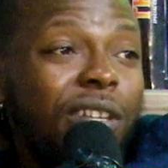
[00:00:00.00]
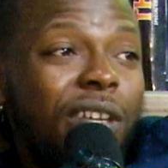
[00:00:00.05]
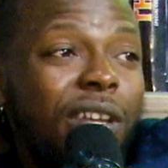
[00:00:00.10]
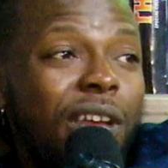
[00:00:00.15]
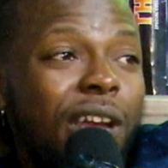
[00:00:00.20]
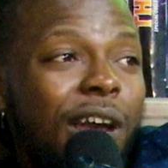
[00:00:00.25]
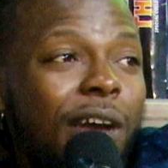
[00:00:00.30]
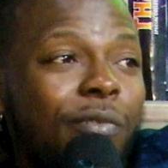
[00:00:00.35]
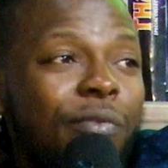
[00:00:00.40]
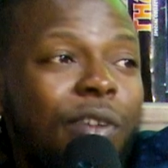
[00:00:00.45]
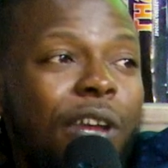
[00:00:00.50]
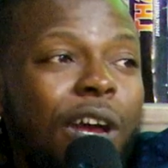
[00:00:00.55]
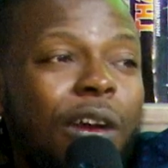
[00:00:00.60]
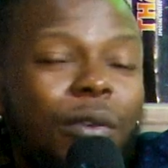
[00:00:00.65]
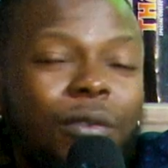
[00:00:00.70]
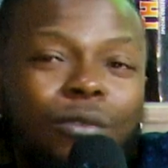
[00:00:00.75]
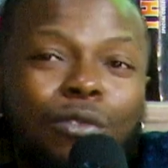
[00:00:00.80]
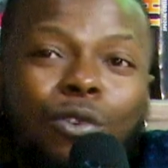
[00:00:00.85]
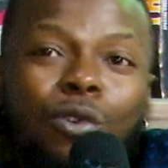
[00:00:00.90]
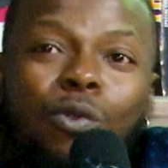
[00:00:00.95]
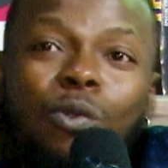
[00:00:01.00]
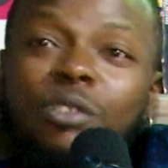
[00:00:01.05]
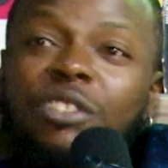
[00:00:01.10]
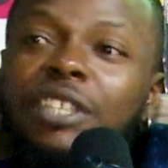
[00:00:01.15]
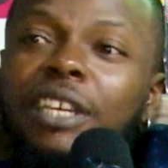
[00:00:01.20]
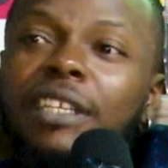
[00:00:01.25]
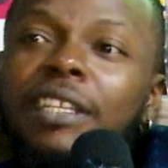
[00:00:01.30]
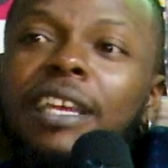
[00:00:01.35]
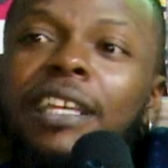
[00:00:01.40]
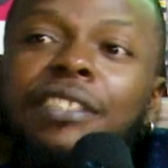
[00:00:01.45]
Out now. Go
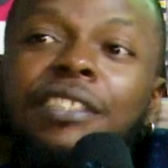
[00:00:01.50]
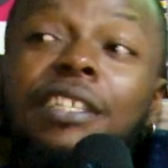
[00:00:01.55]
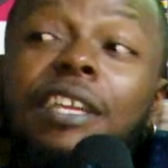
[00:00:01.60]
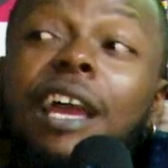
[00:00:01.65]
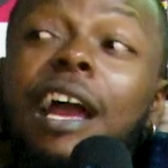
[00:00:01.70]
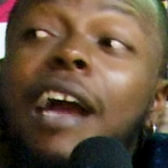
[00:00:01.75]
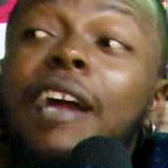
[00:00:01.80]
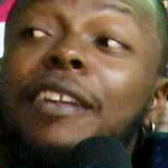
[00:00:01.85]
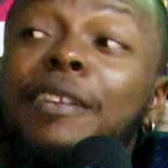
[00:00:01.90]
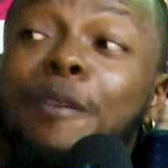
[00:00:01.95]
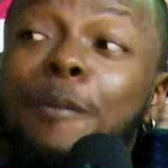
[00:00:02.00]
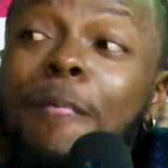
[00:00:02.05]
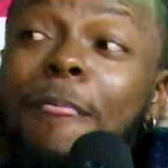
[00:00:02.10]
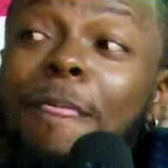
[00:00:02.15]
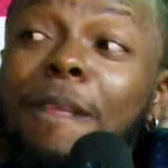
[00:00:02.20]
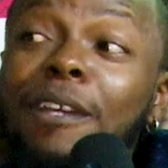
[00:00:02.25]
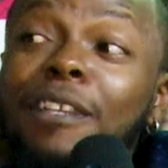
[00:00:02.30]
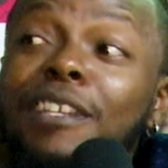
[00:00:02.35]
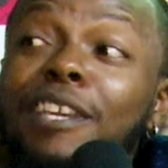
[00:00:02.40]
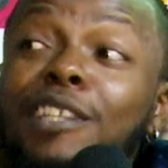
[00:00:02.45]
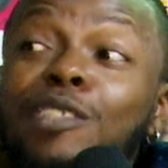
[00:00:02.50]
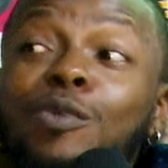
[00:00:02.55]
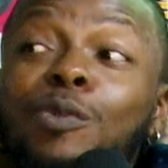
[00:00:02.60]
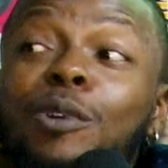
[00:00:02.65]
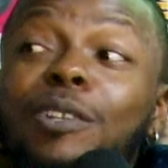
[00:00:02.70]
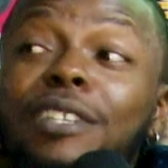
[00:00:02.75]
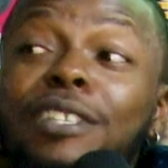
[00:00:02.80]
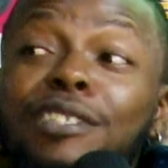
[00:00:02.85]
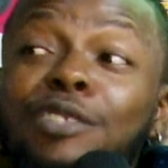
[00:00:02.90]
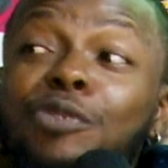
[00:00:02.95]
check that shit. And guess
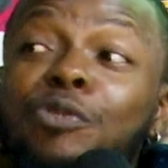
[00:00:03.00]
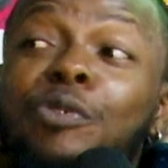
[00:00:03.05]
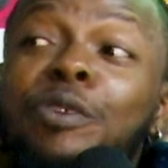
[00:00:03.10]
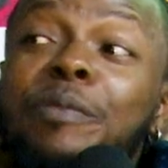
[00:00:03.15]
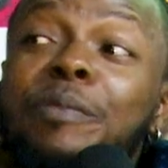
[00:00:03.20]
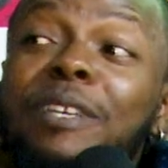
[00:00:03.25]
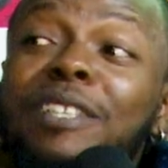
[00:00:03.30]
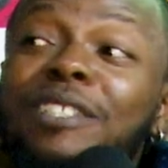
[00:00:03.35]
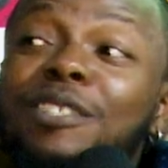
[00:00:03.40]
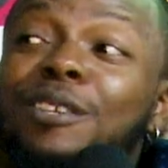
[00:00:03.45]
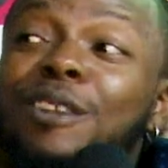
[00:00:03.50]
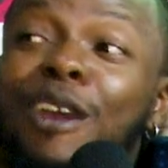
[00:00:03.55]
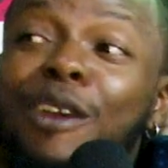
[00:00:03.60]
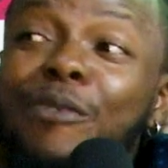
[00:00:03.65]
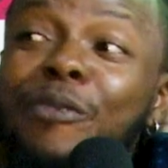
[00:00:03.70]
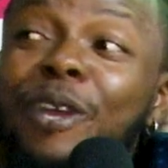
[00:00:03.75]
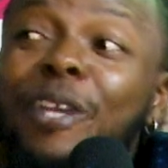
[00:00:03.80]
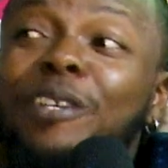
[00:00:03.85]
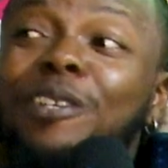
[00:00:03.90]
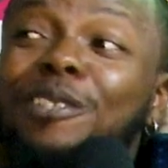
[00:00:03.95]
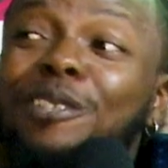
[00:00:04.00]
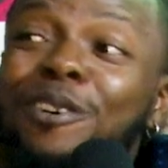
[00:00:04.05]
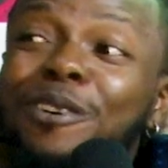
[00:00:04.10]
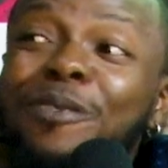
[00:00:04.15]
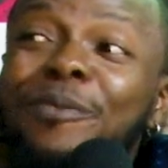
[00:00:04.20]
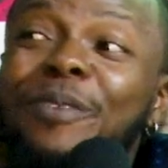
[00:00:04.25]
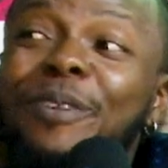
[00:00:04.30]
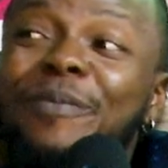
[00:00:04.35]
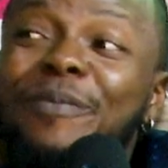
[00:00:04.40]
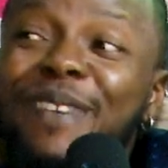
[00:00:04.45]
what? There's a remix to that record
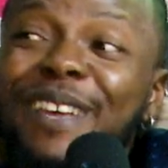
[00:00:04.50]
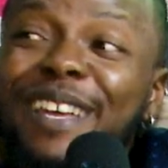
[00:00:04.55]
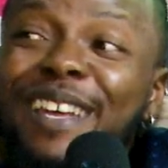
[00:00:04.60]
coming, man.